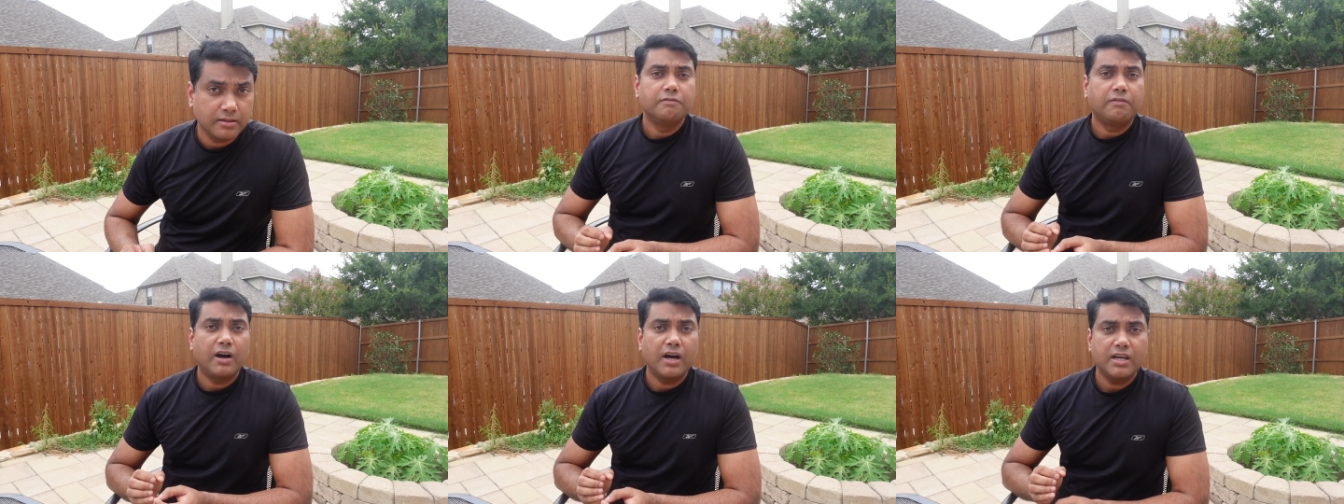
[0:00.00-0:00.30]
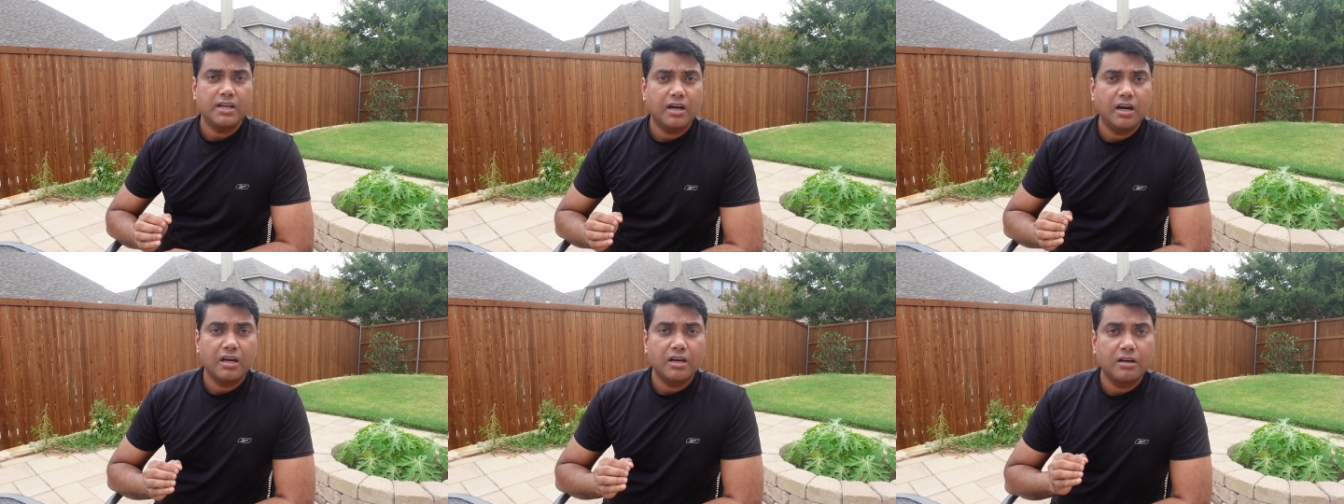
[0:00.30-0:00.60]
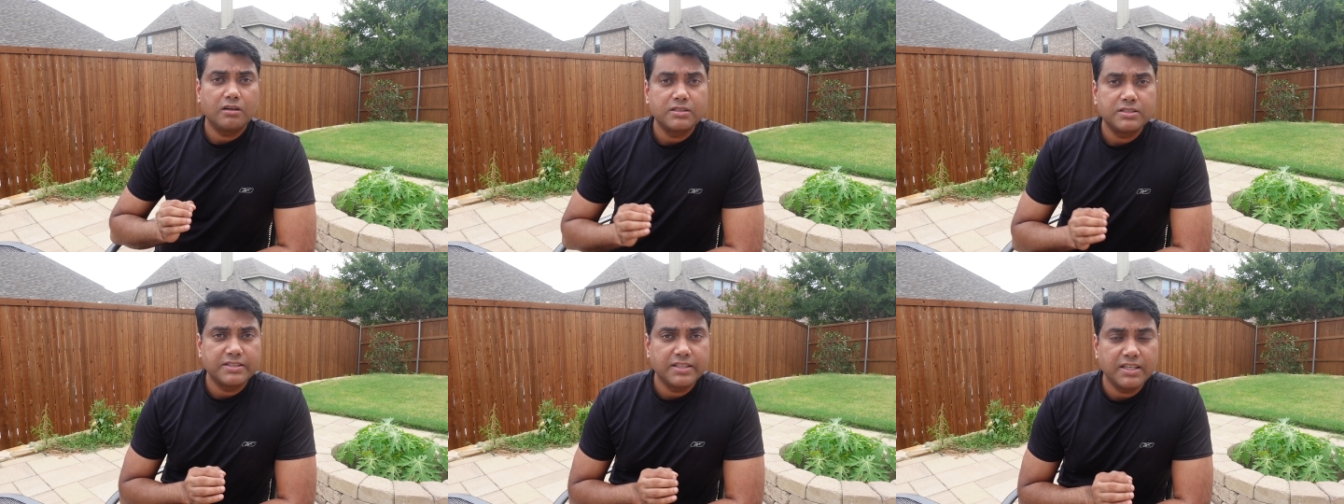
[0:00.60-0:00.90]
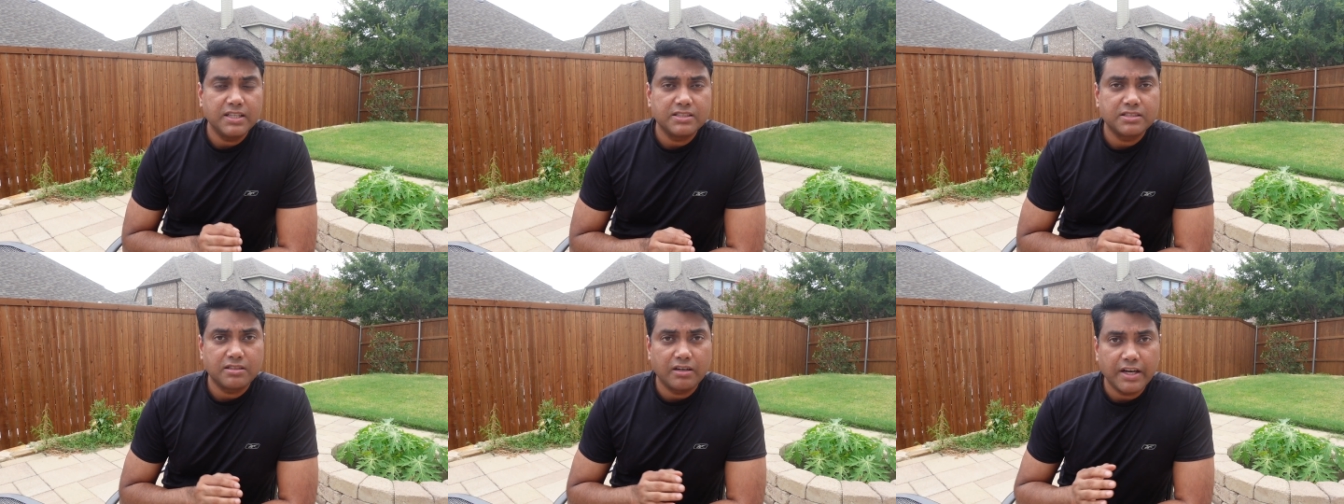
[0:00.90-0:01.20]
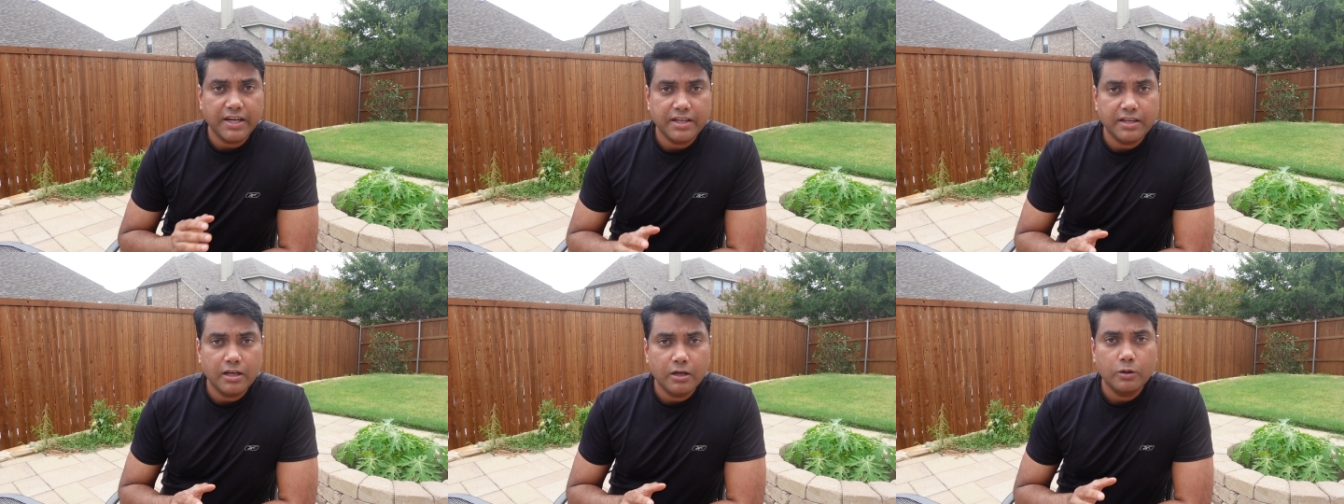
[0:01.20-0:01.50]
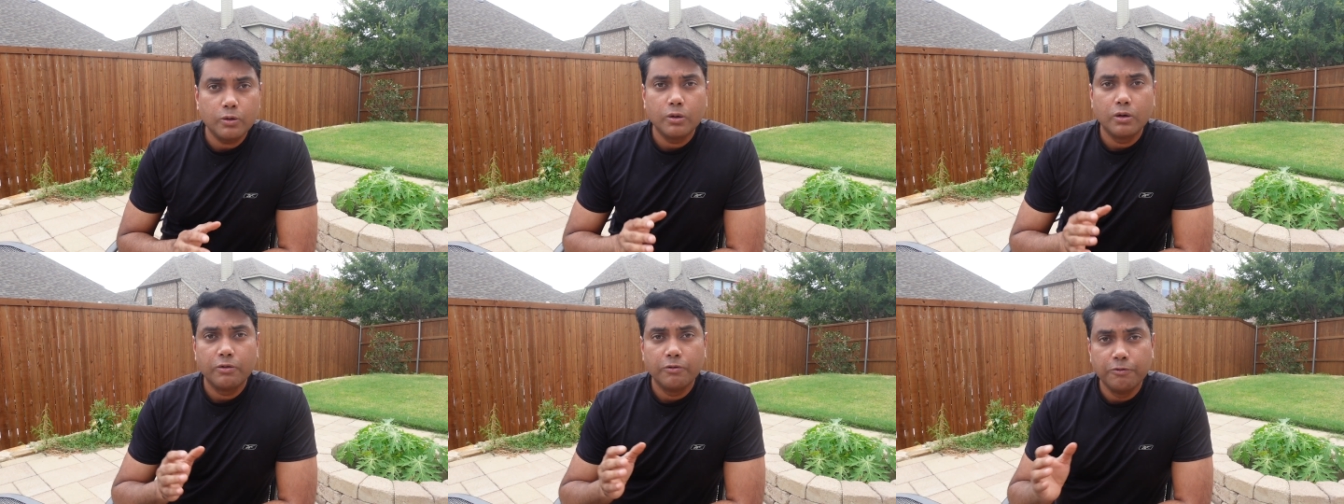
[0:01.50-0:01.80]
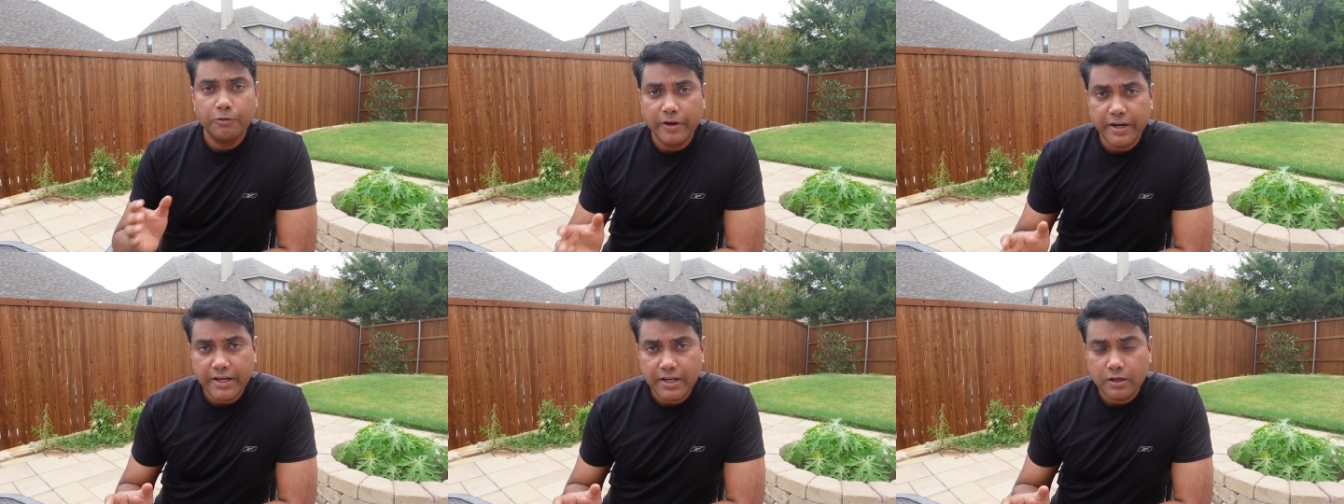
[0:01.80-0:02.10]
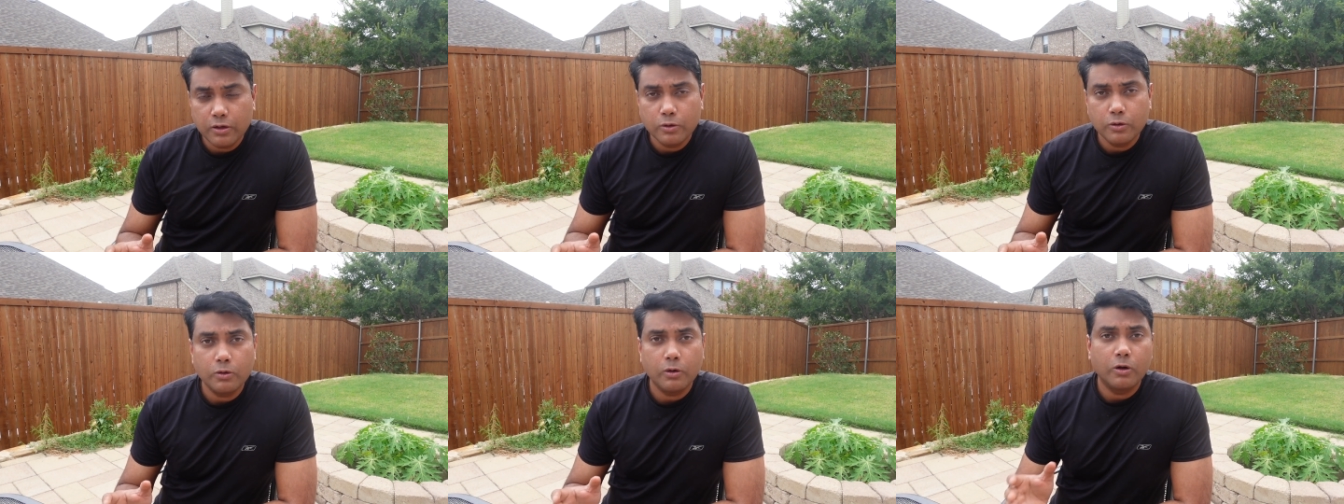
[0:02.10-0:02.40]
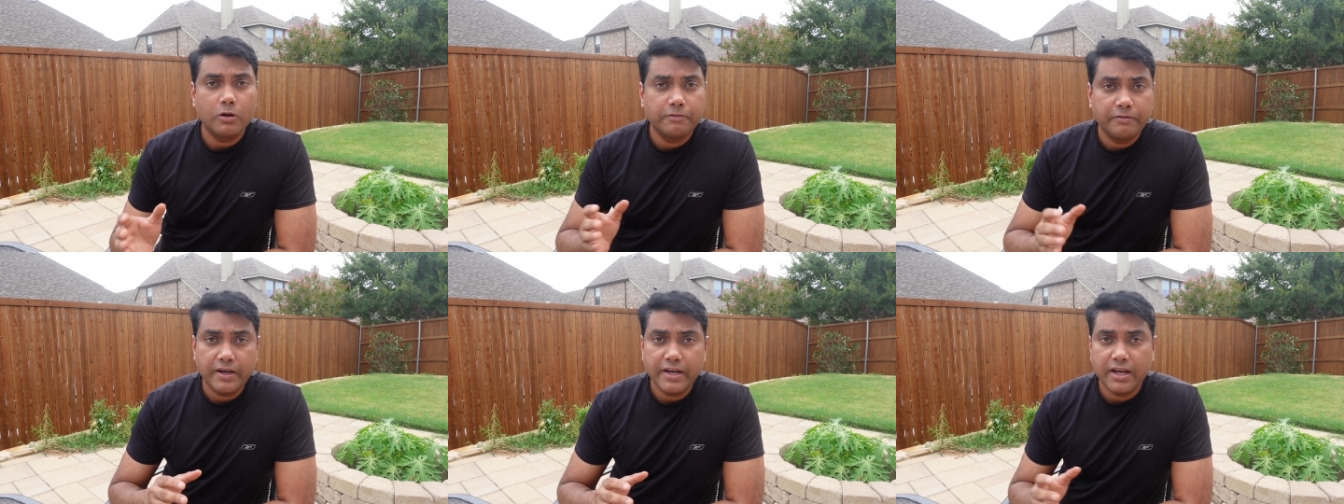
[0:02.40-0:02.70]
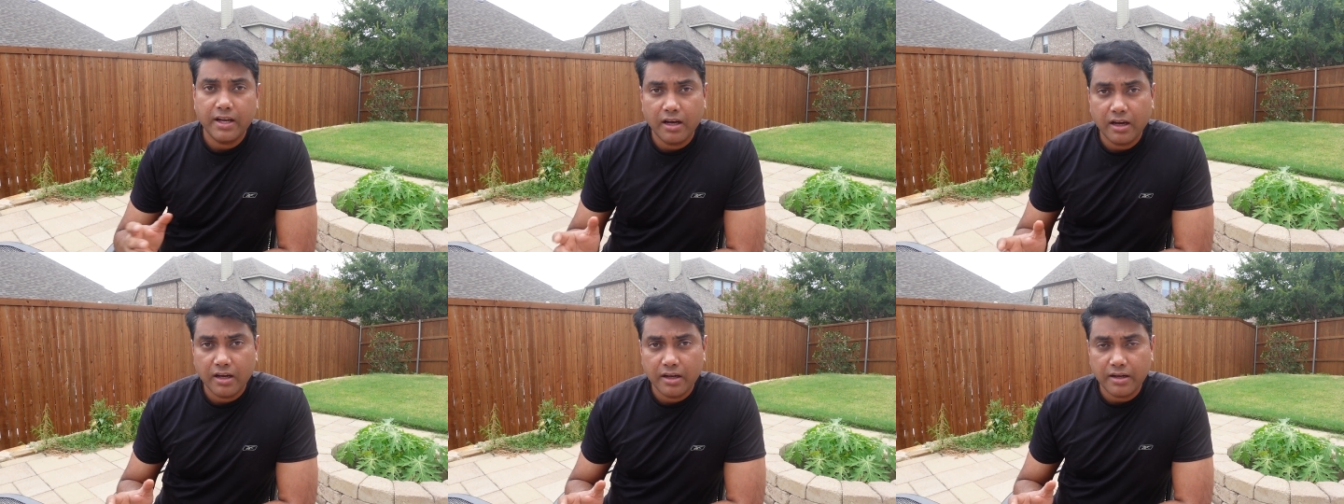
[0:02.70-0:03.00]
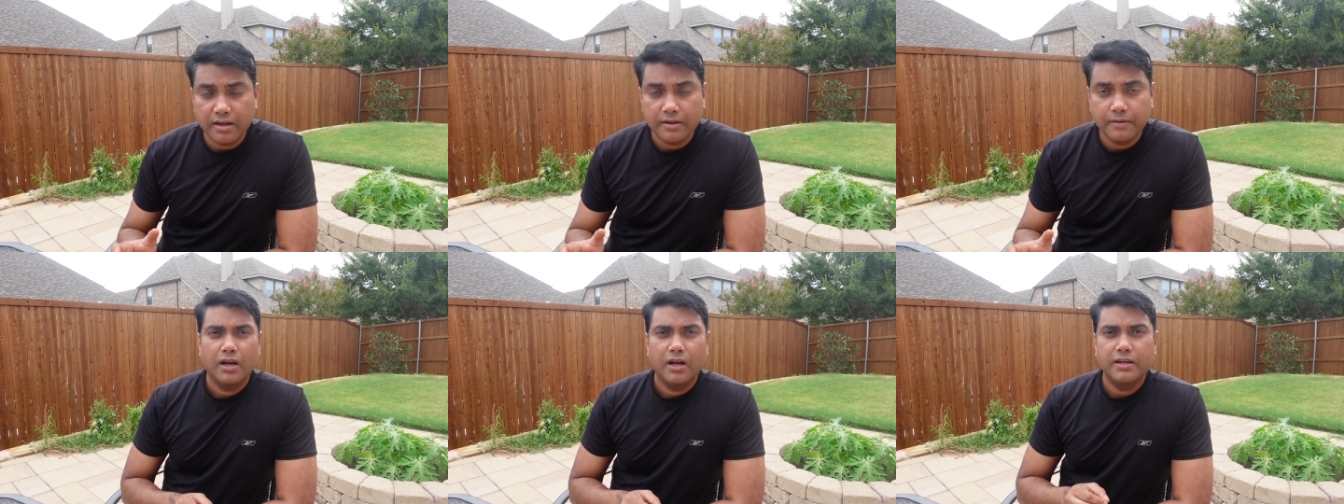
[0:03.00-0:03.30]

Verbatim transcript: Why are our sales right now very low or very high?